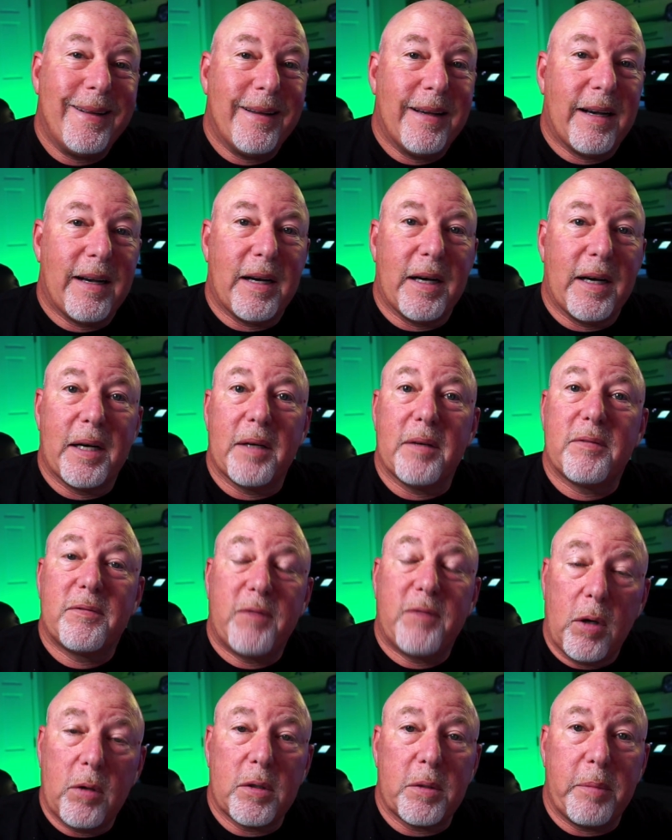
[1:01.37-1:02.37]
uh,
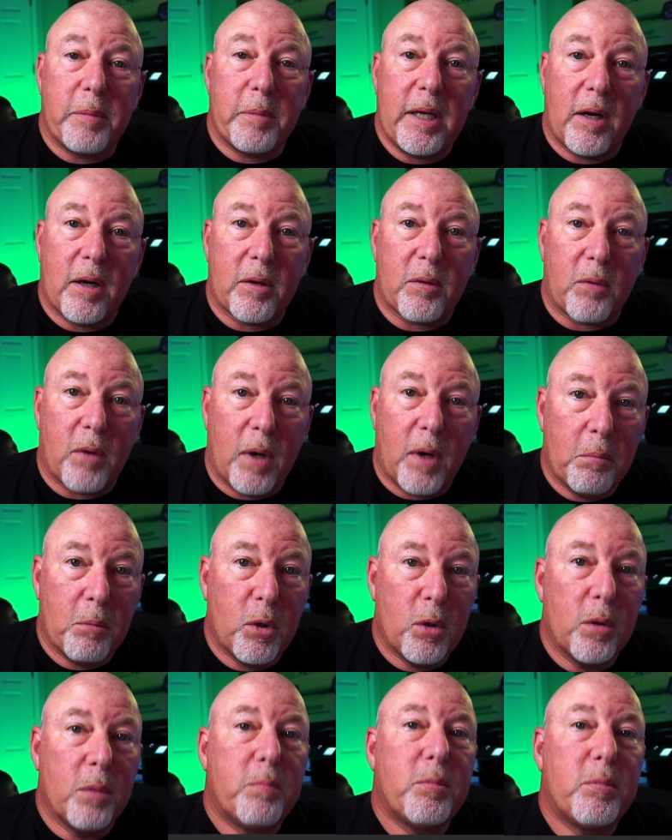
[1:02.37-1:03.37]
followed me on
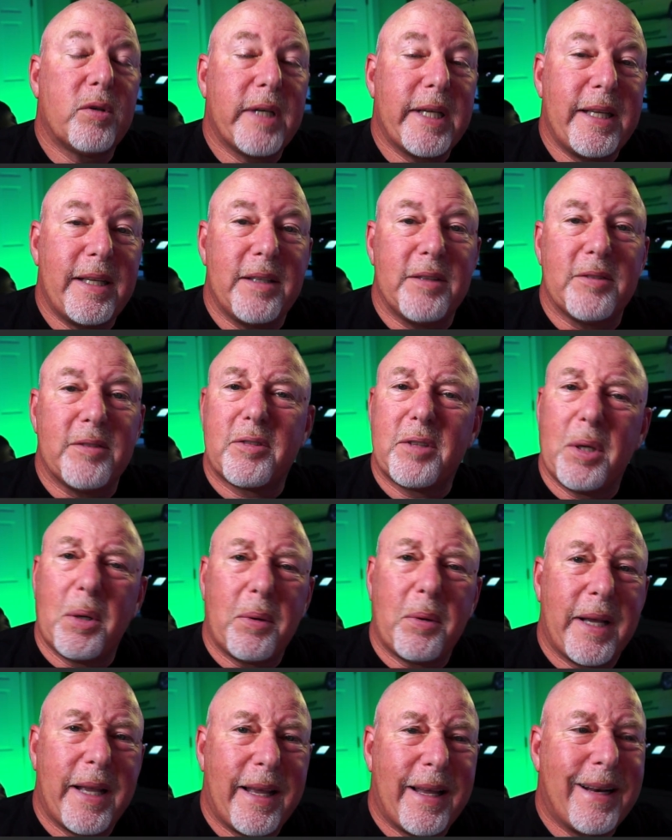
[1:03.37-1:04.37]
Rumble, please
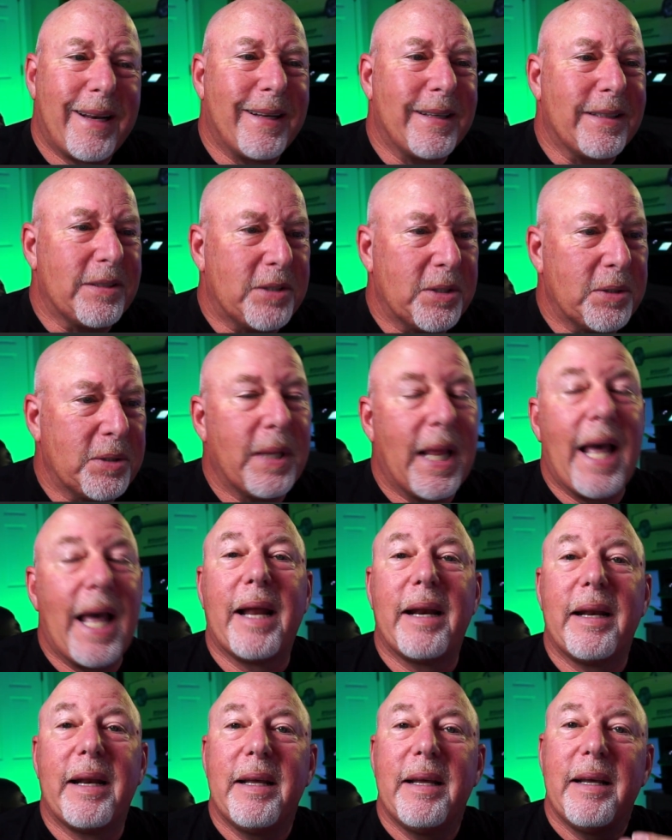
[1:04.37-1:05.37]
go ahead and do
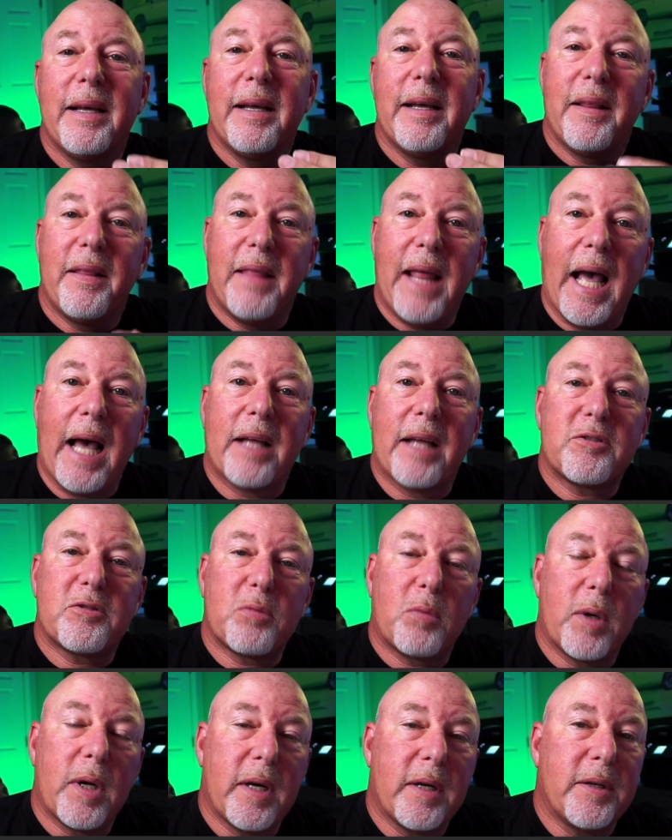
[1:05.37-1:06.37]
that. That's
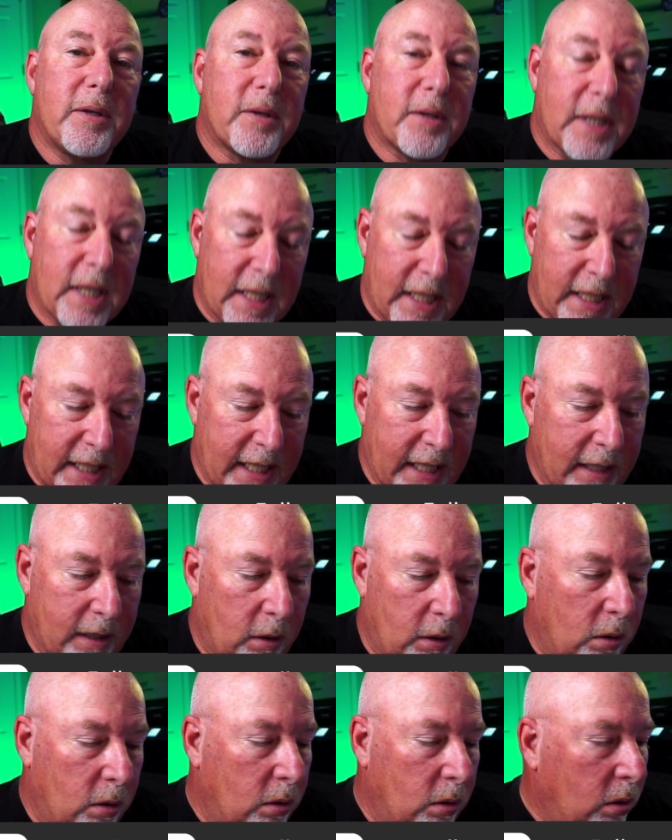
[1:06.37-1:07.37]
where you're going to get a
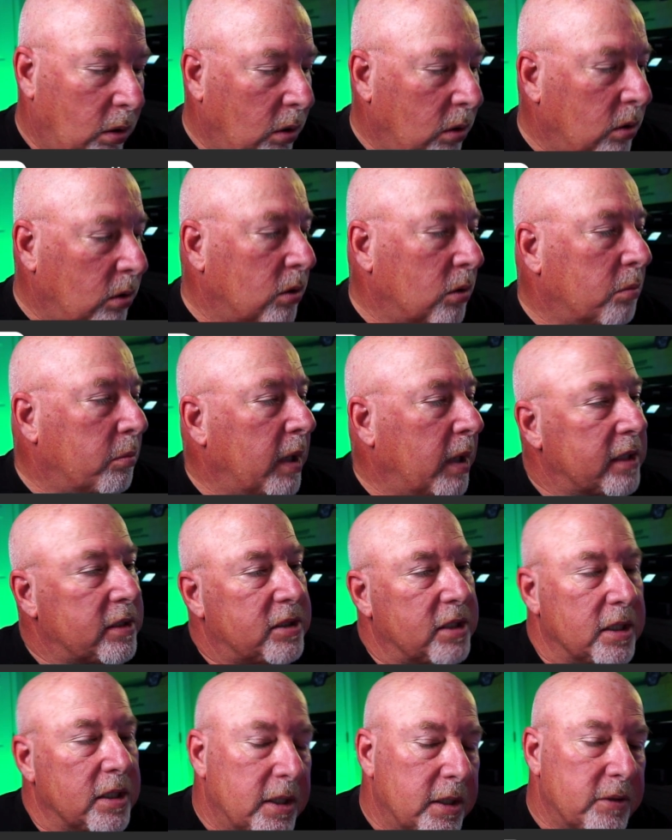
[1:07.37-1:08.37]
whole
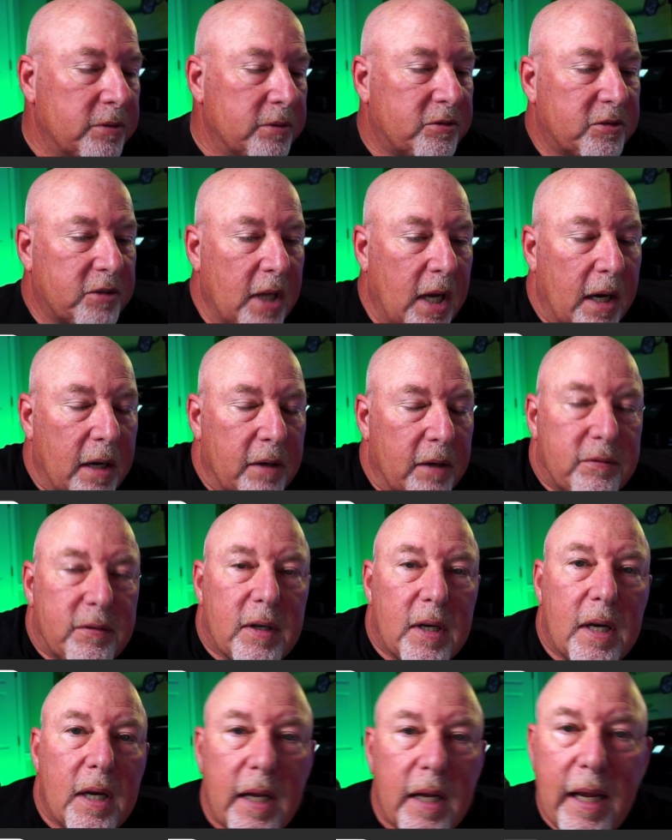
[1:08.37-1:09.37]
bunch of new stuff.
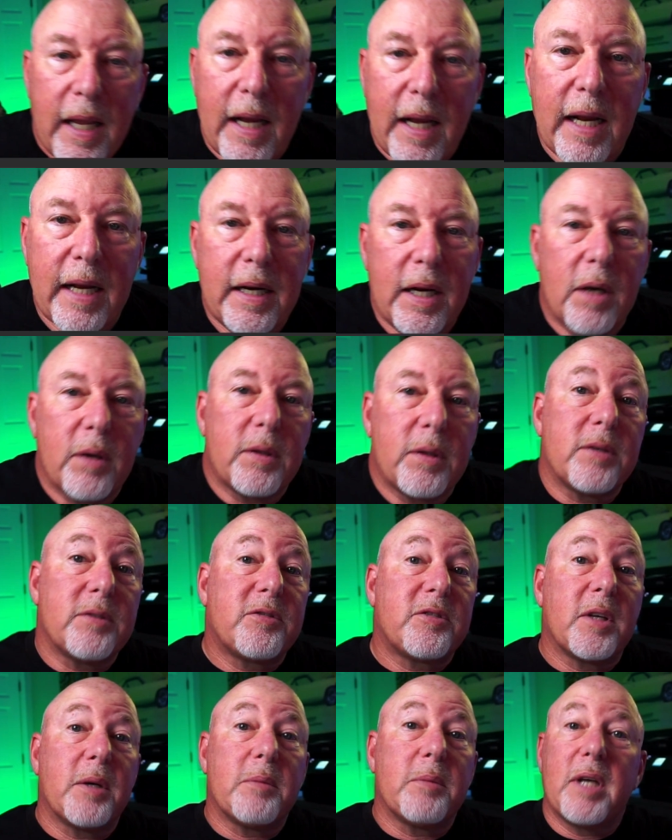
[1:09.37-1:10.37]
And I know there's
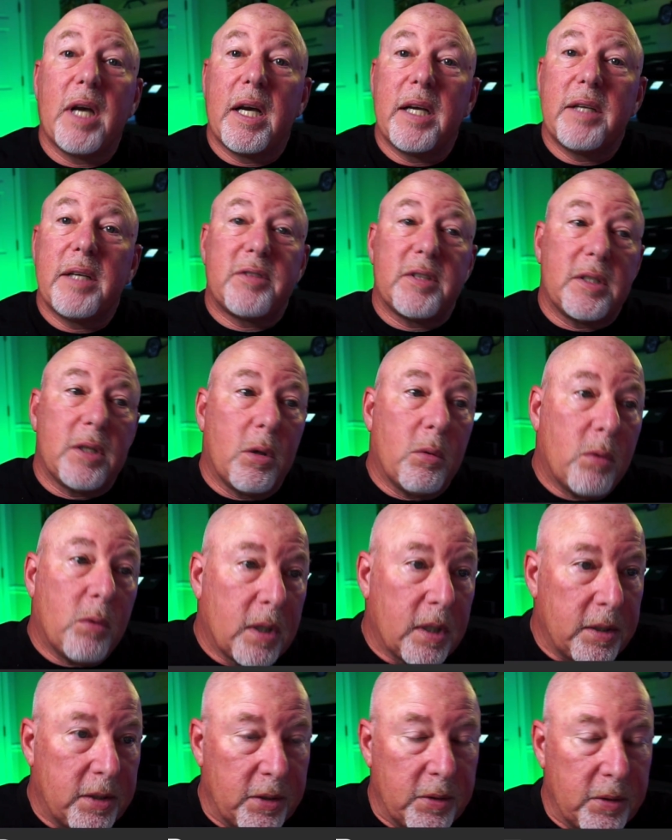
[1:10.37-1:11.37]
some guys that don't want
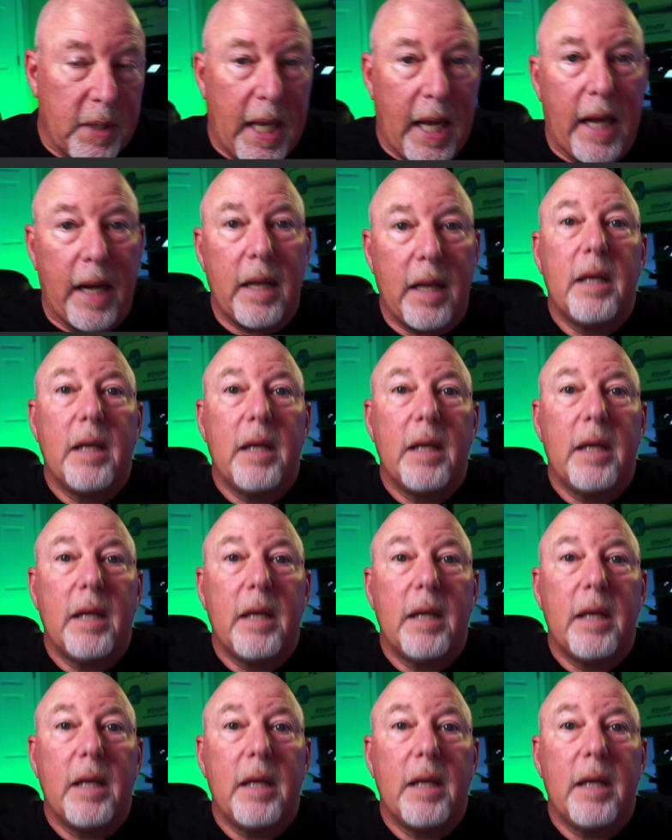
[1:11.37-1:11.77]
to do that.